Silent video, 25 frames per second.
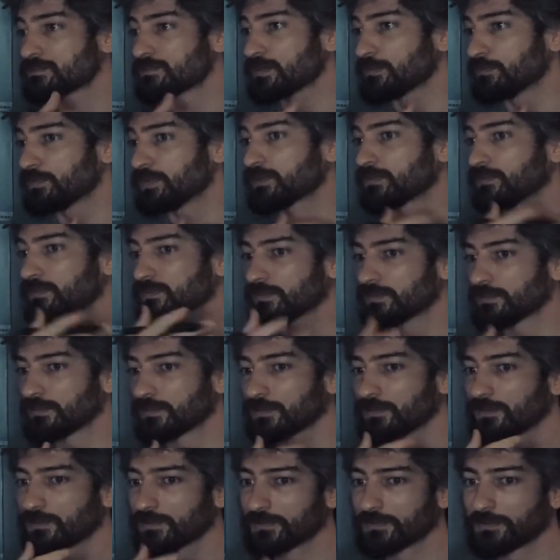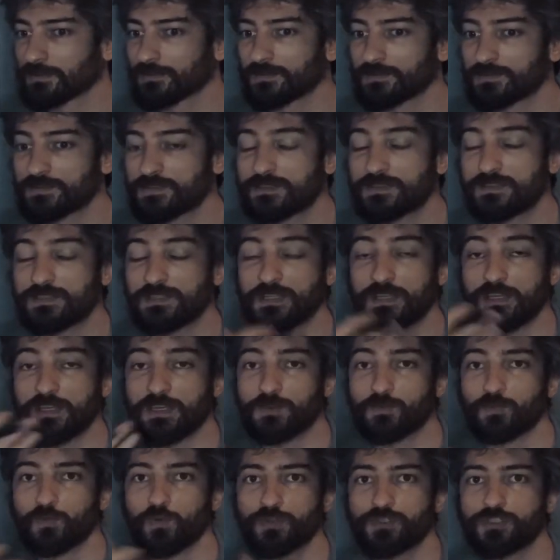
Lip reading: a bit seeing,